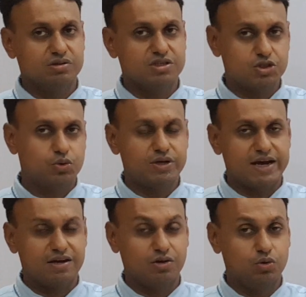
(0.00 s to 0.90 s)
is a
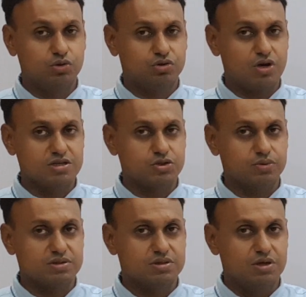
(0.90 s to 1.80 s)
good
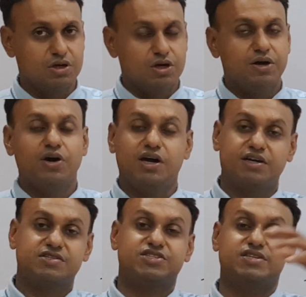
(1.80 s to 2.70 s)
consequence.
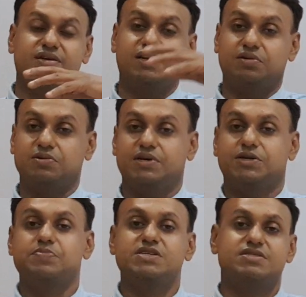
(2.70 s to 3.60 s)
It
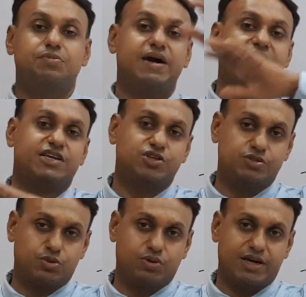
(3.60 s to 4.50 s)
means that my action is
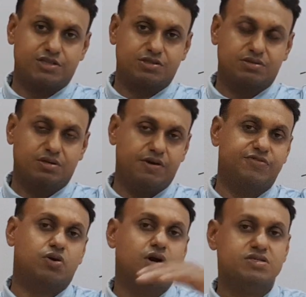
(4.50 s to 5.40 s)
a good action. If the
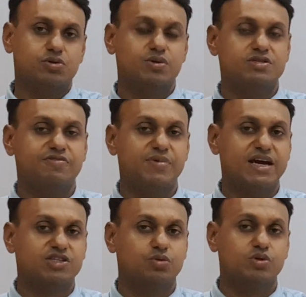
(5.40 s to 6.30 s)
consequence of my
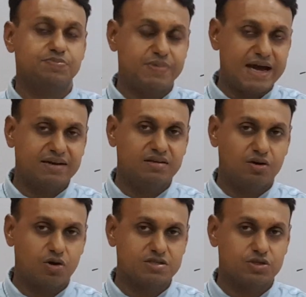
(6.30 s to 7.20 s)
action was bad
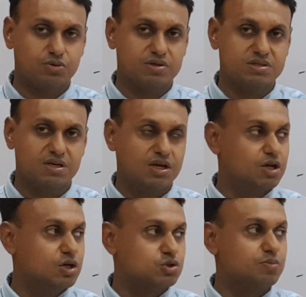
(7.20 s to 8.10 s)
consequence,
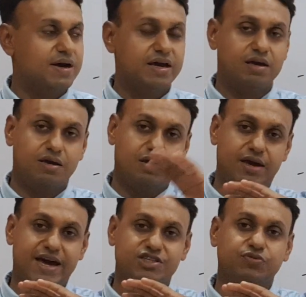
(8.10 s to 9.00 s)
so my
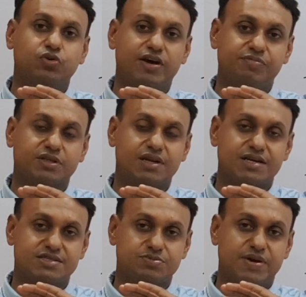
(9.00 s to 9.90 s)
action would have been
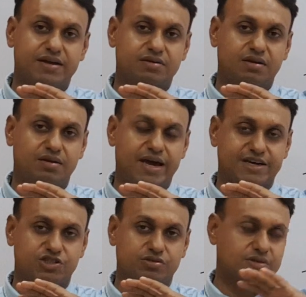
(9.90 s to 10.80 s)
classed as bad
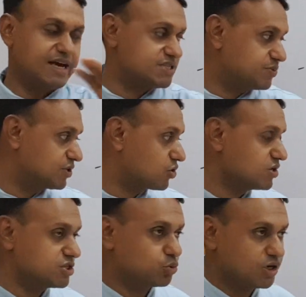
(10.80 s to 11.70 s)
action, as per the
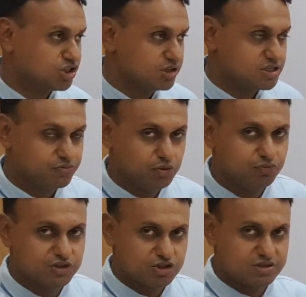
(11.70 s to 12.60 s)
consequentialist view,
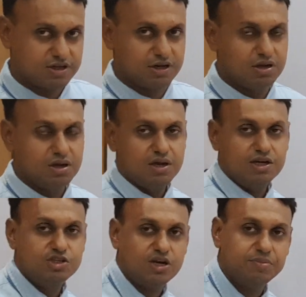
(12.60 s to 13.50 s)
which is the
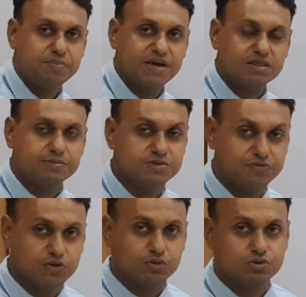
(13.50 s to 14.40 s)
Jeremy Bentham's
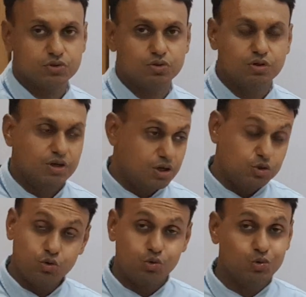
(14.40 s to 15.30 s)
view. So
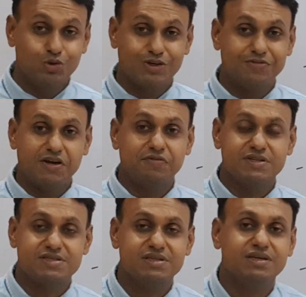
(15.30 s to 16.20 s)
you can very well
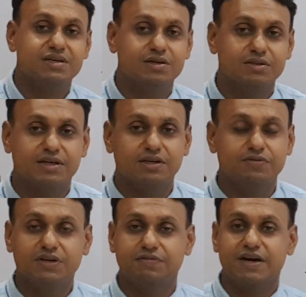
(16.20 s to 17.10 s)
see here that
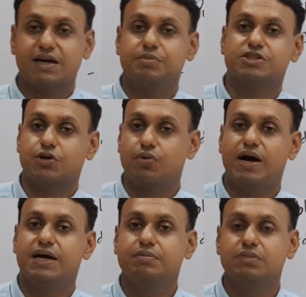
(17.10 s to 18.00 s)
even if I commit a
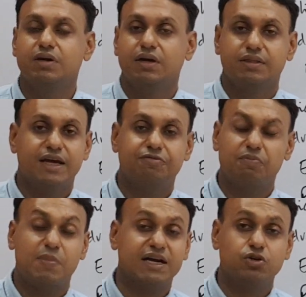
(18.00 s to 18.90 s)
crime, that
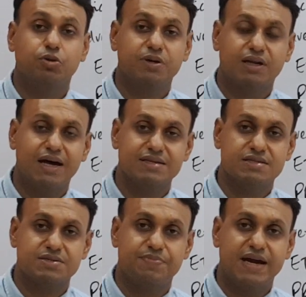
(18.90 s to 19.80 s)
might not be classed
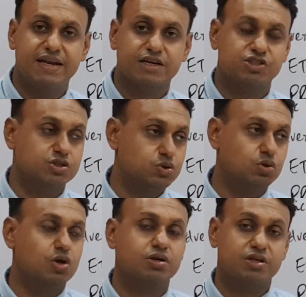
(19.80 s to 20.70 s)
as a bad action, so
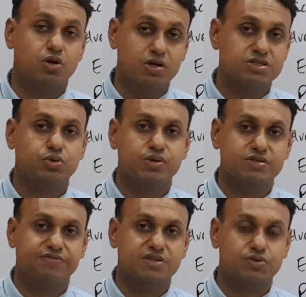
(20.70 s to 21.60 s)
long the consequence
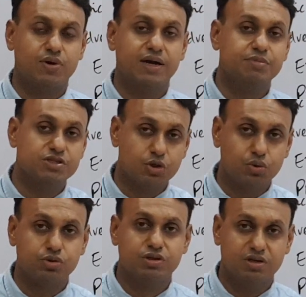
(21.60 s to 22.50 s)
of this crime is
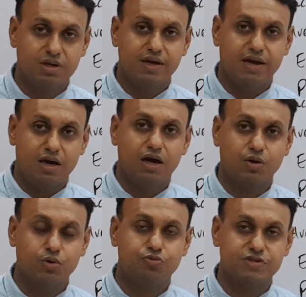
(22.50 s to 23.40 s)
a
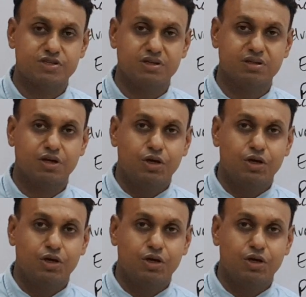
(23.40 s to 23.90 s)
good result.